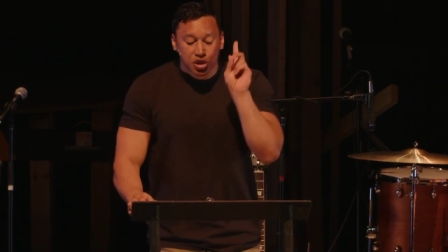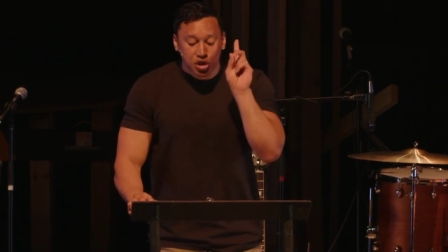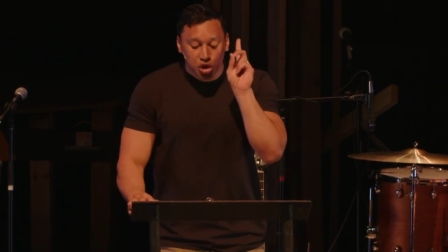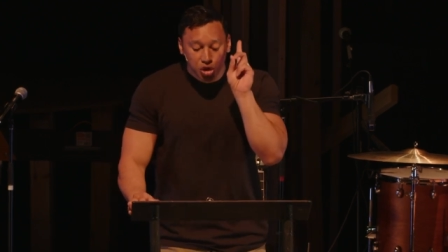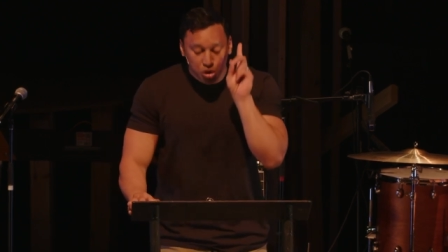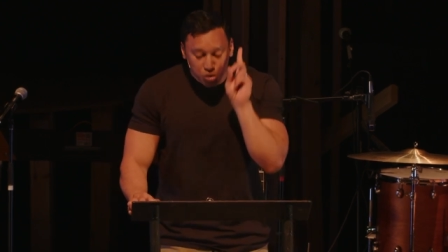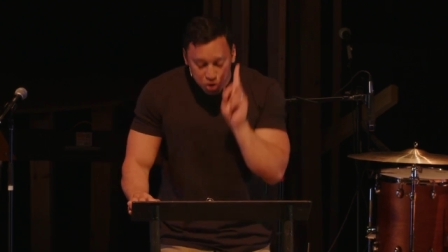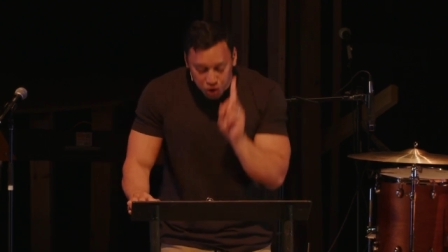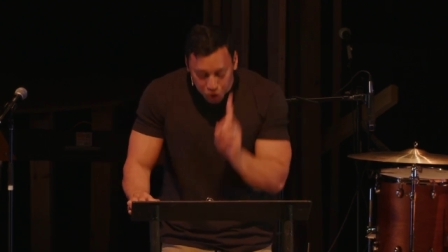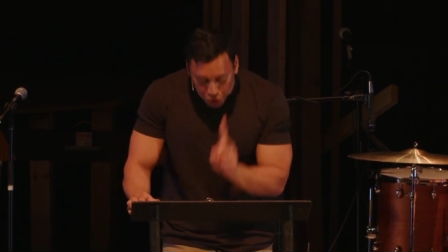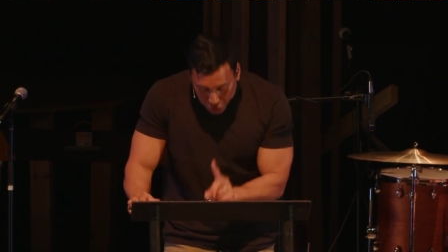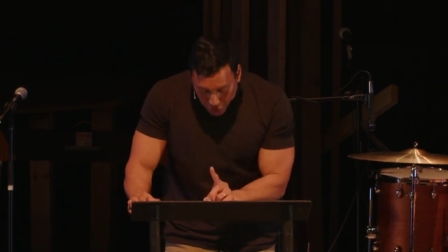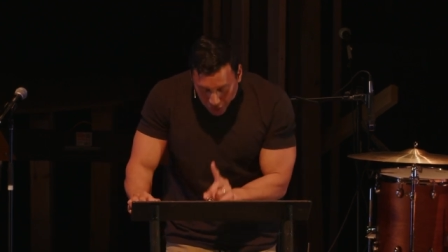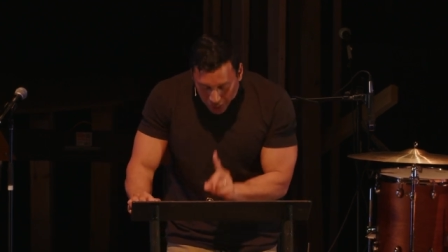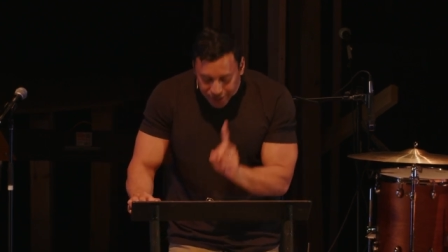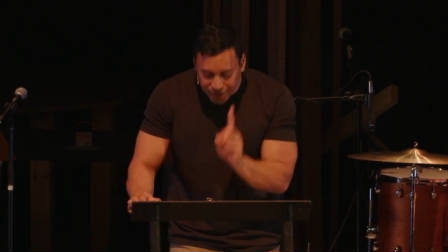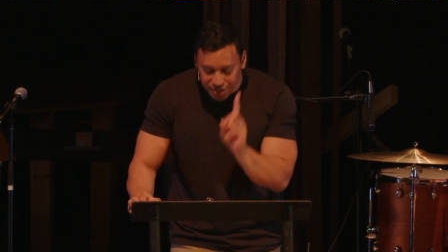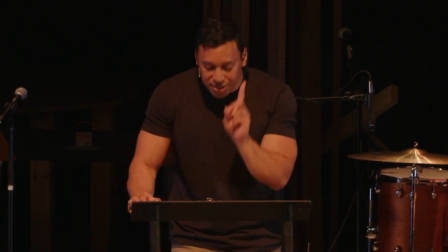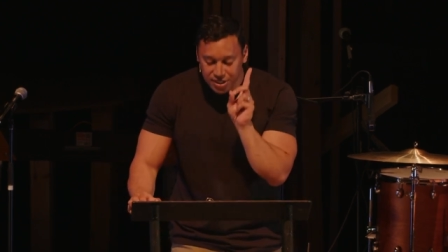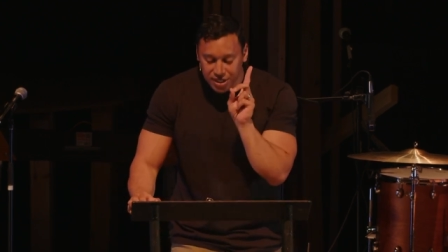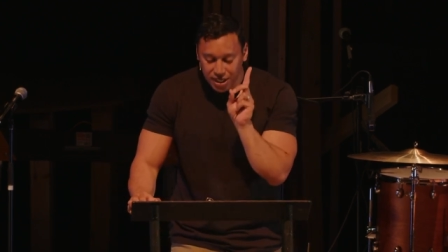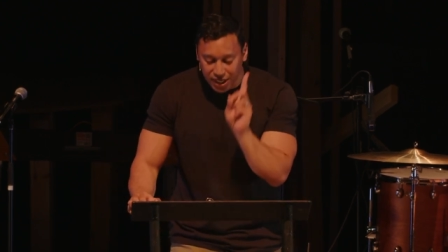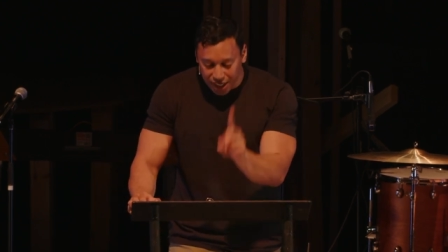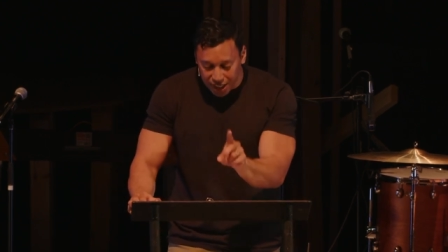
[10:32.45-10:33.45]
to
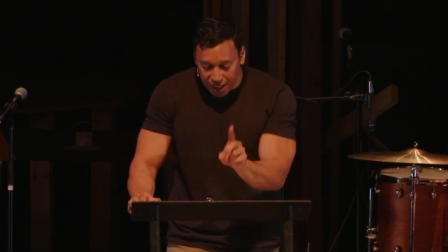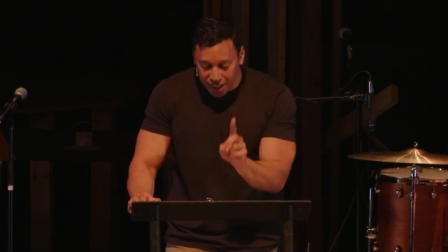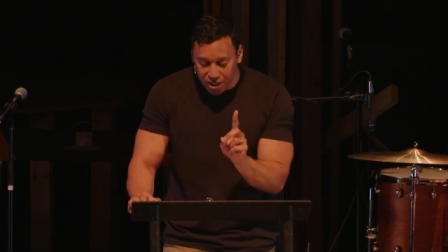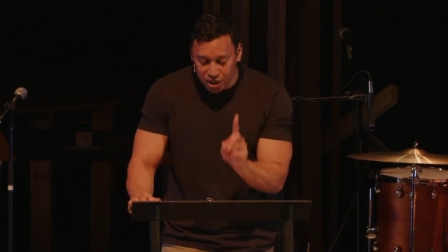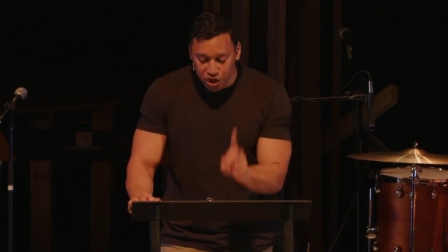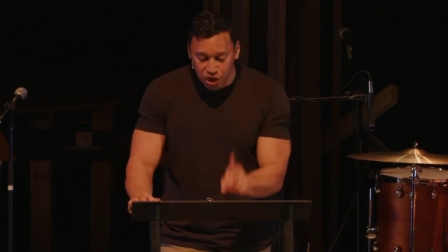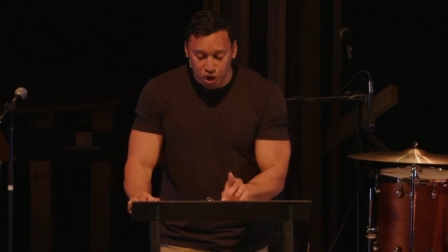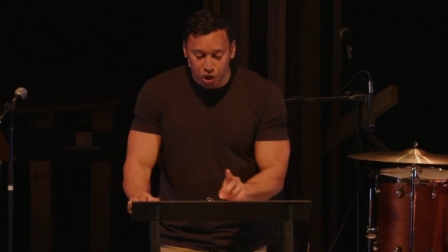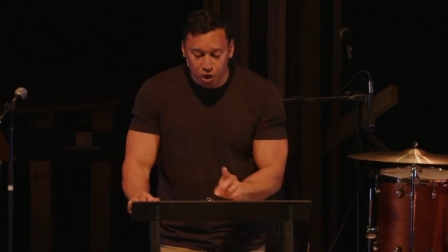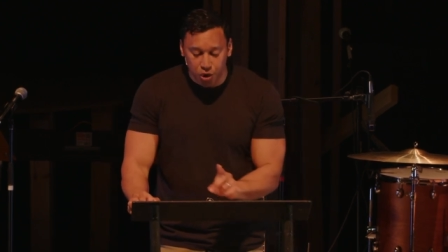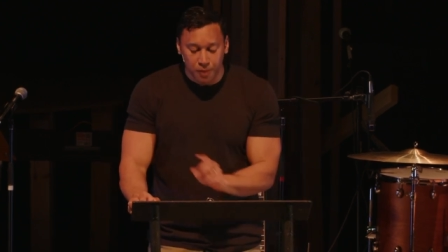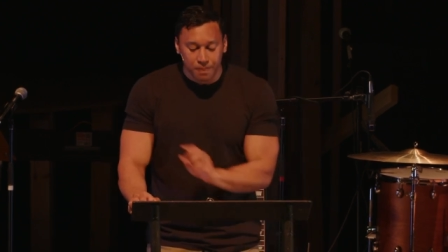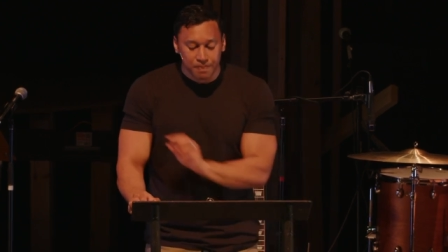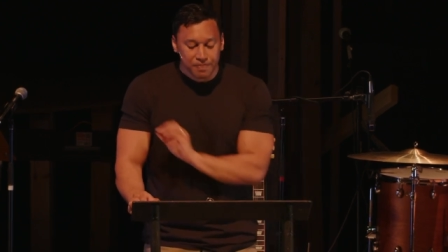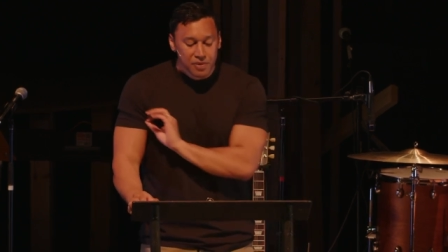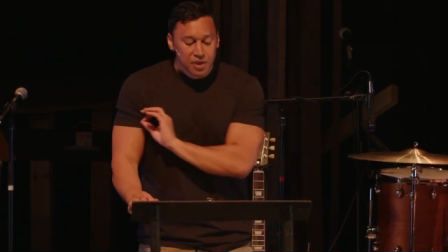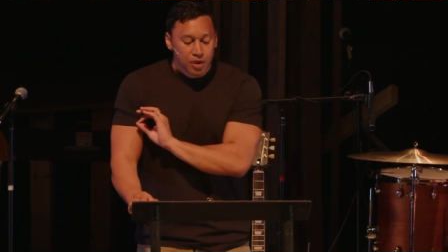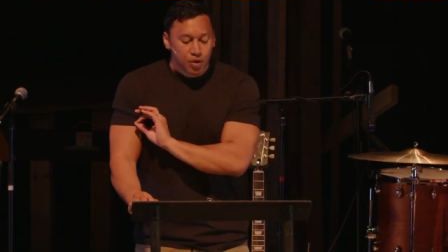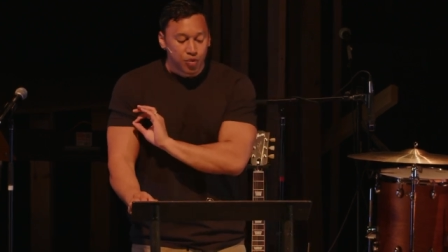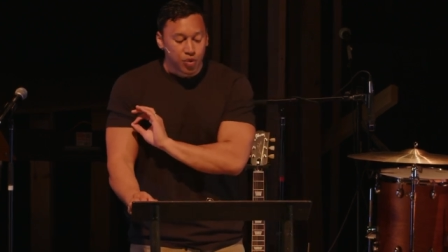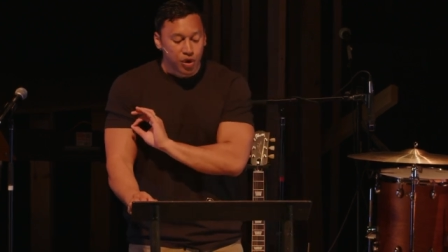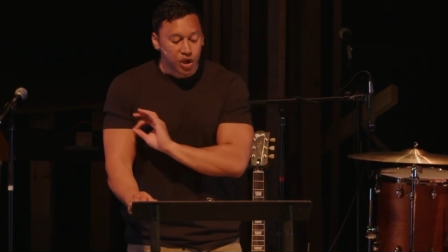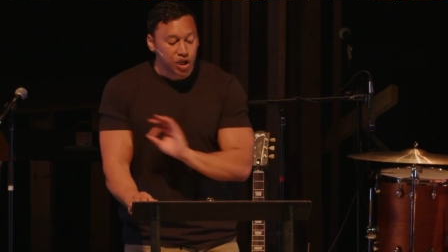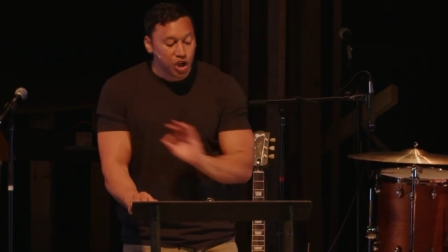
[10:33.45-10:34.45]
trust in you,
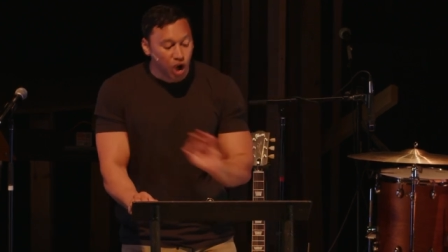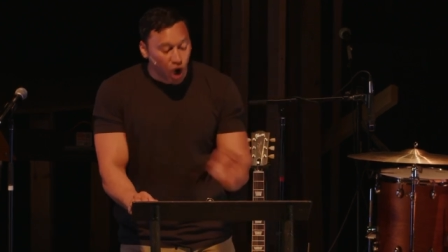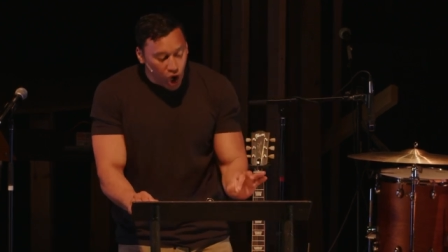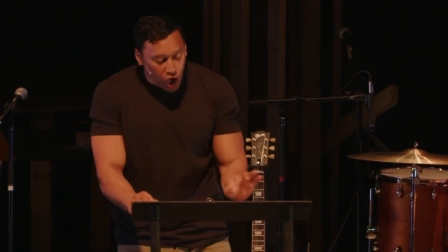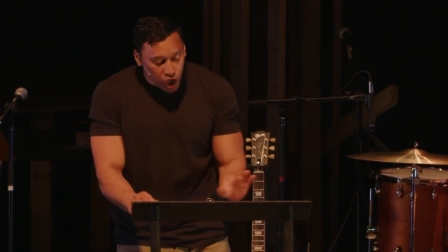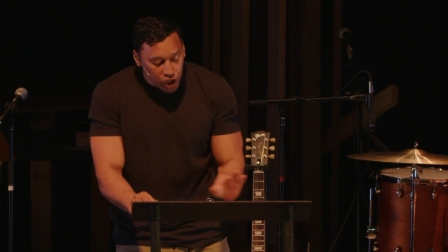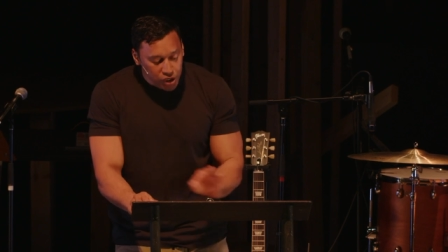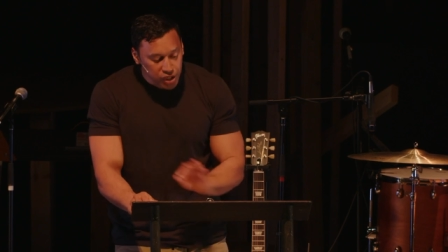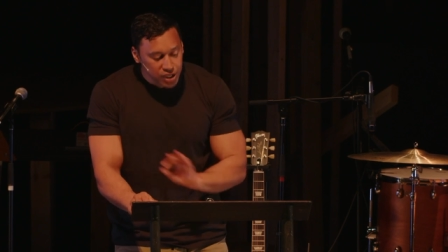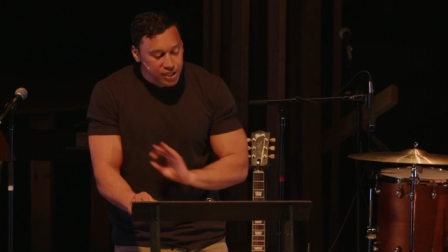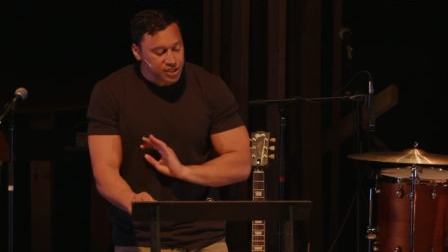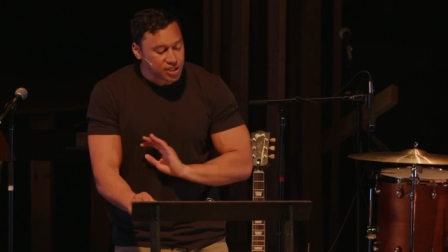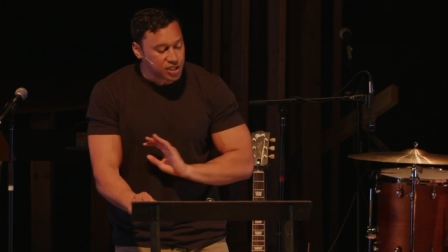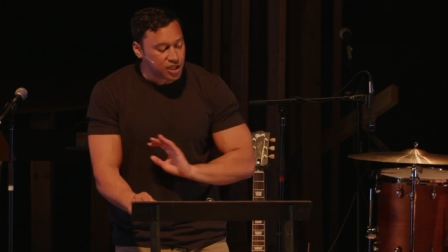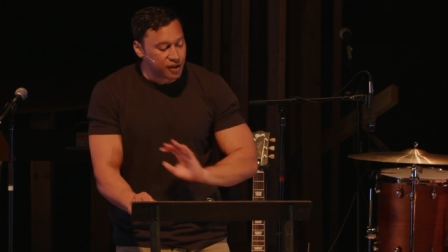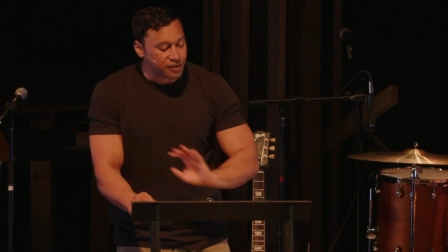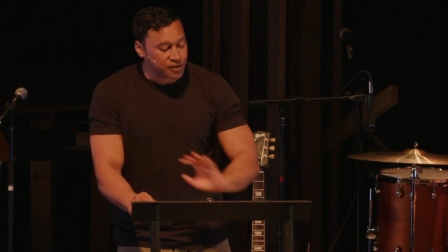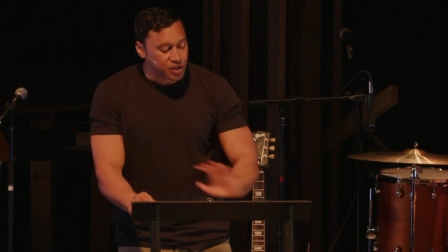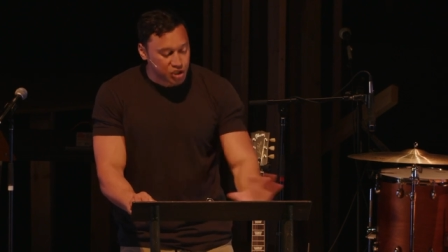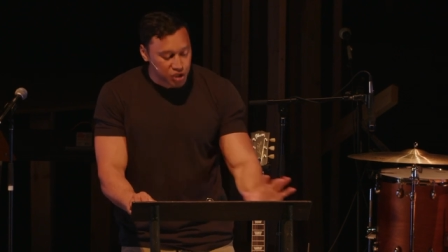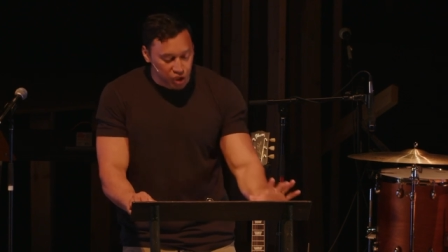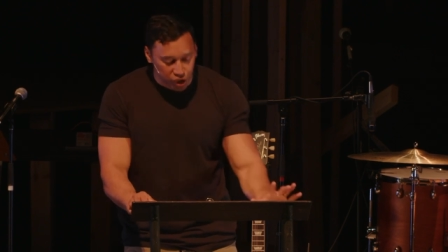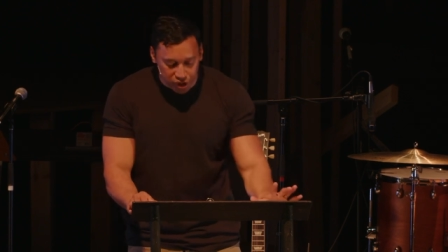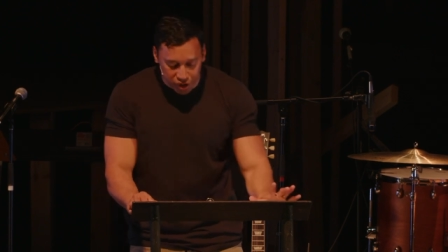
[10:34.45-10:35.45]
regardless
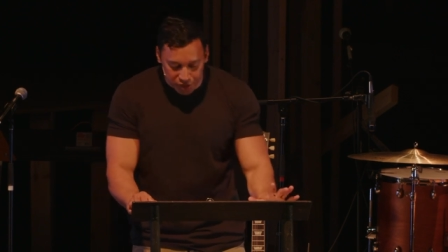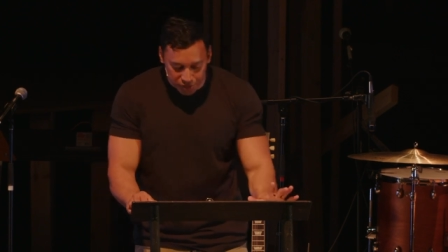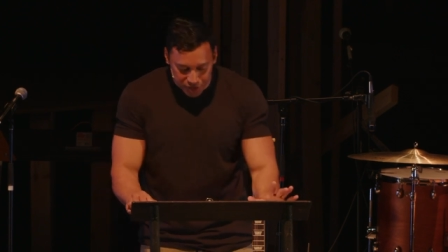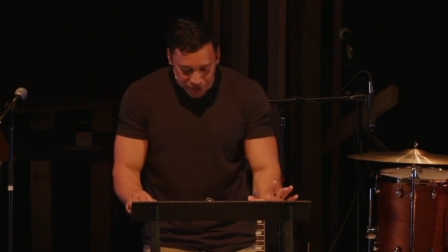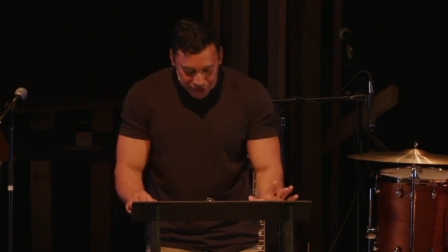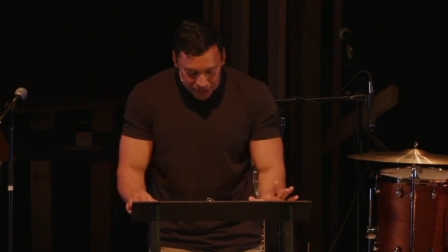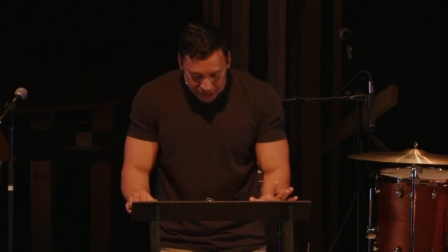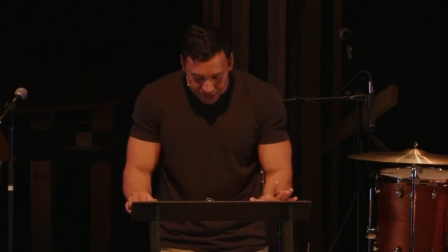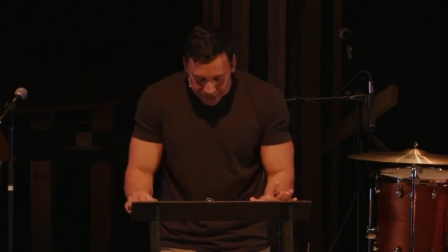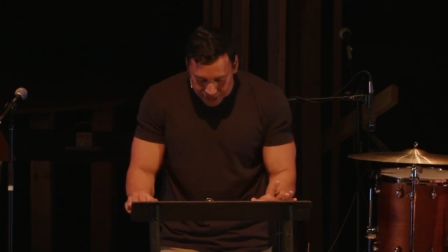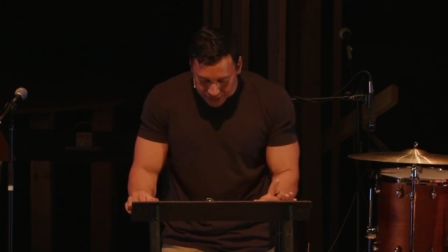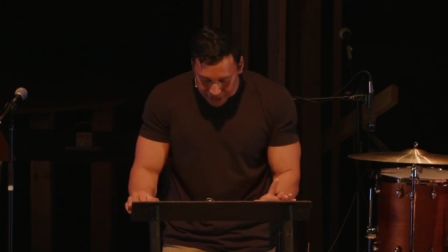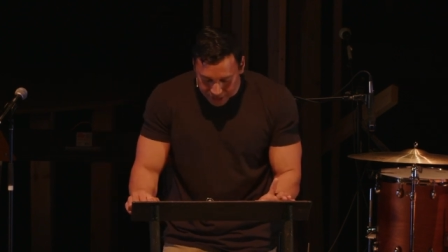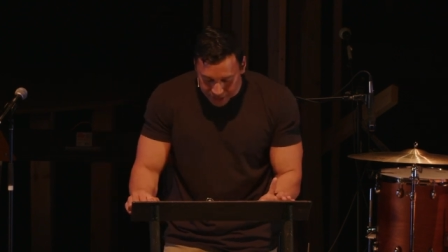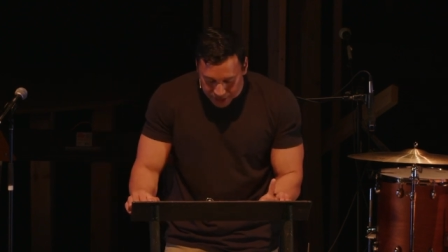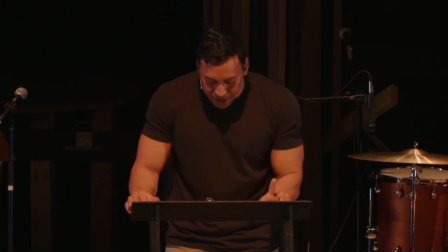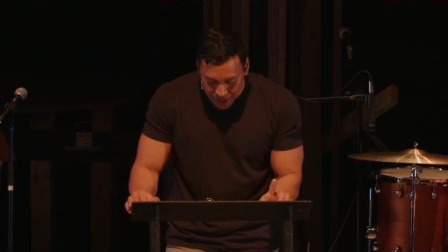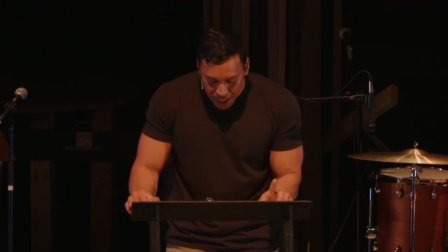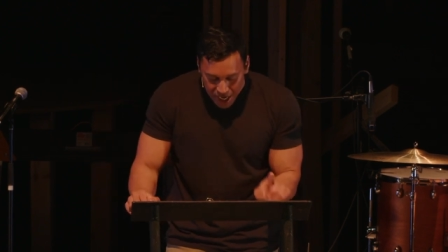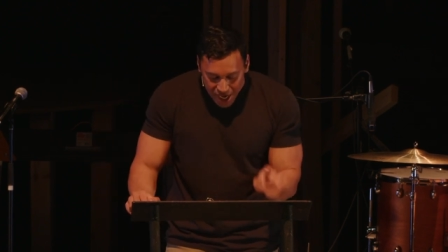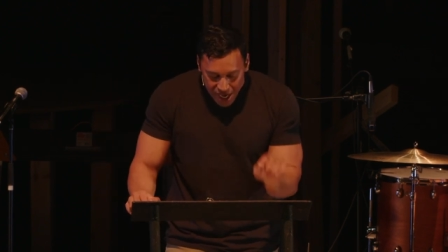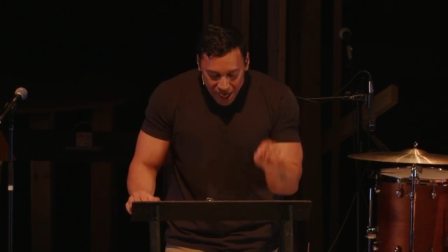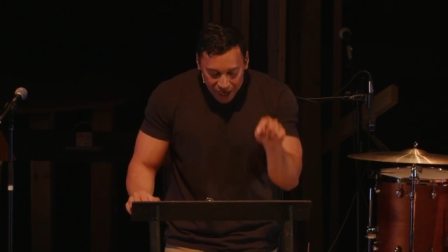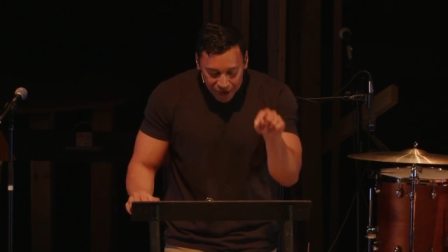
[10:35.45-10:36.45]
of circumstances,